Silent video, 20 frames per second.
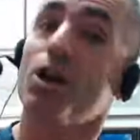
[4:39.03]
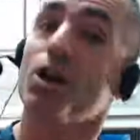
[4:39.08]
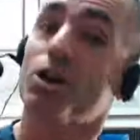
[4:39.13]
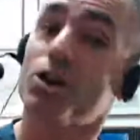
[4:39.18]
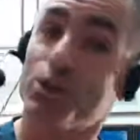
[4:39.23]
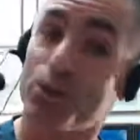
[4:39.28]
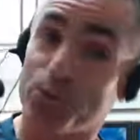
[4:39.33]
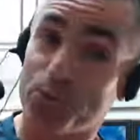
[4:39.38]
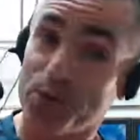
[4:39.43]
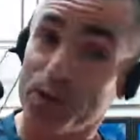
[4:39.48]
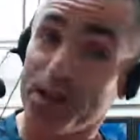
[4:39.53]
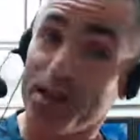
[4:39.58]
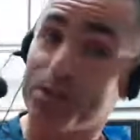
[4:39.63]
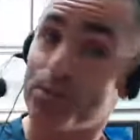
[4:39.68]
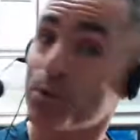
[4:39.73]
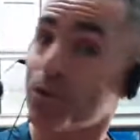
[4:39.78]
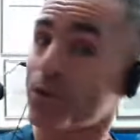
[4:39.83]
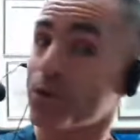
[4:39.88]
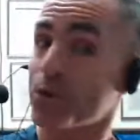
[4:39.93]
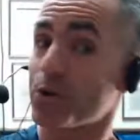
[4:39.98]
Because they realize,
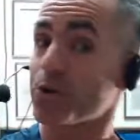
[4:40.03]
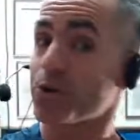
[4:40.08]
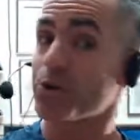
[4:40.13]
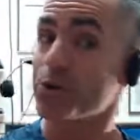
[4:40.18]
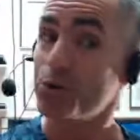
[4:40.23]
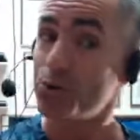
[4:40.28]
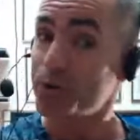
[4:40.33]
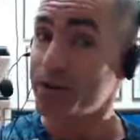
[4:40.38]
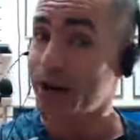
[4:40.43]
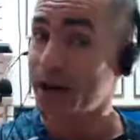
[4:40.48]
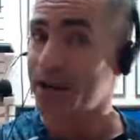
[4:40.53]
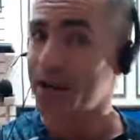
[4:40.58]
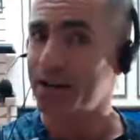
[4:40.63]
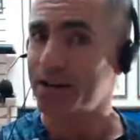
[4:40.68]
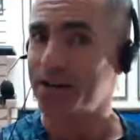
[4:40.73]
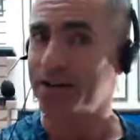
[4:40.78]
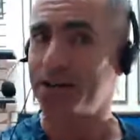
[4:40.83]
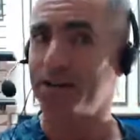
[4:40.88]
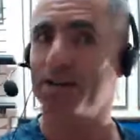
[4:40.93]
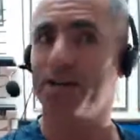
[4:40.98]
but if you use new
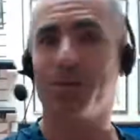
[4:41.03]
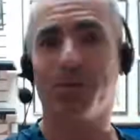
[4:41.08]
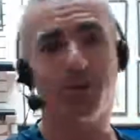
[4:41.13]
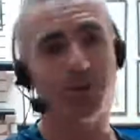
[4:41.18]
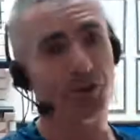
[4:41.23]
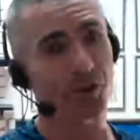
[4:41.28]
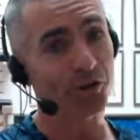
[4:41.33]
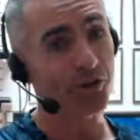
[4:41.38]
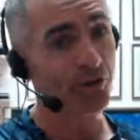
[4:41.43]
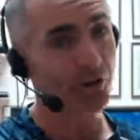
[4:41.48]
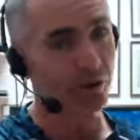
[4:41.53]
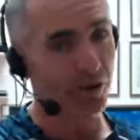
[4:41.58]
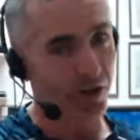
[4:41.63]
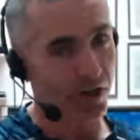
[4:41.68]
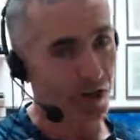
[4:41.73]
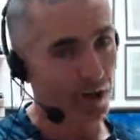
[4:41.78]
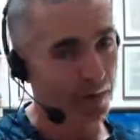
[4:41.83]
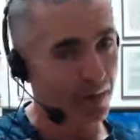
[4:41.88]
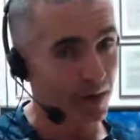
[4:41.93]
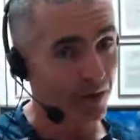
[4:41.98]
data, the results aren't going
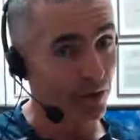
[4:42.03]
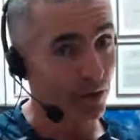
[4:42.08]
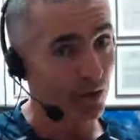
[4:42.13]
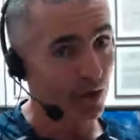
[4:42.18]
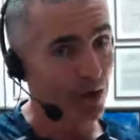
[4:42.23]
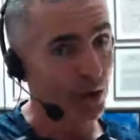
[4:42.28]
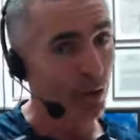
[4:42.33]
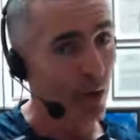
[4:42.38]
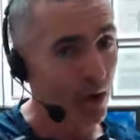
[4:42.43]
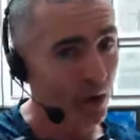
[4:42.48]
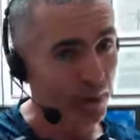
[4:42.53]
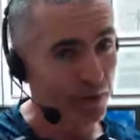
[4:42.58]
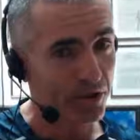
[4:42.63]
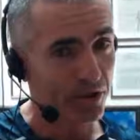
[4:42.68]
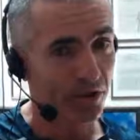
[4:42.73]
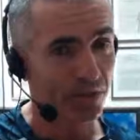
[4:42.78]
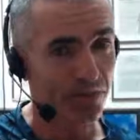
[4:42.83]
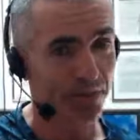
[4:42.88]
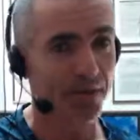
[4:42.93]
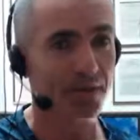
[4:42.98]
to come out the way you want
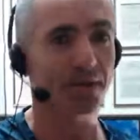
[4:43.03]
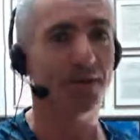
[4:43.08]
them to.